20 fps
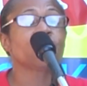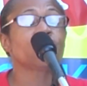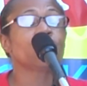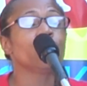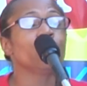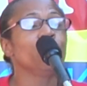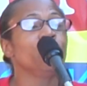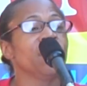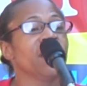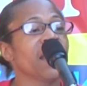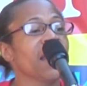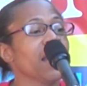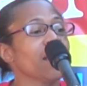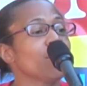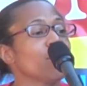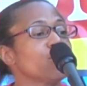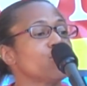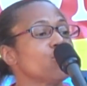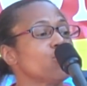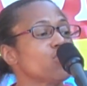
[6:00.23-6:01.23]
to be
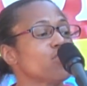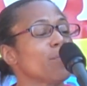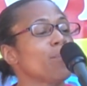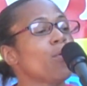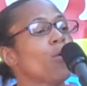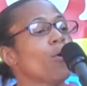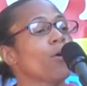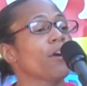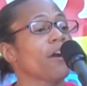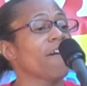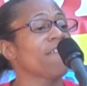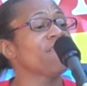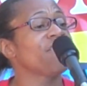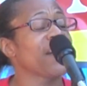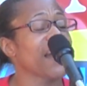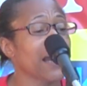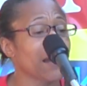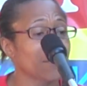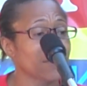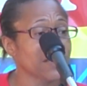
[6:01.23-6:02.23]
able to support our
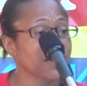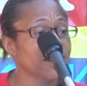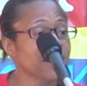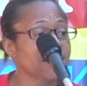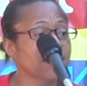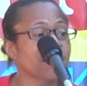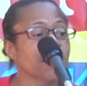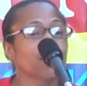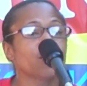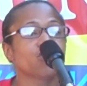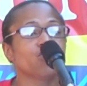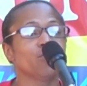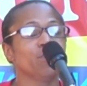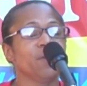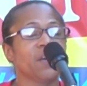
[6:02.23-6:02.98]
families, to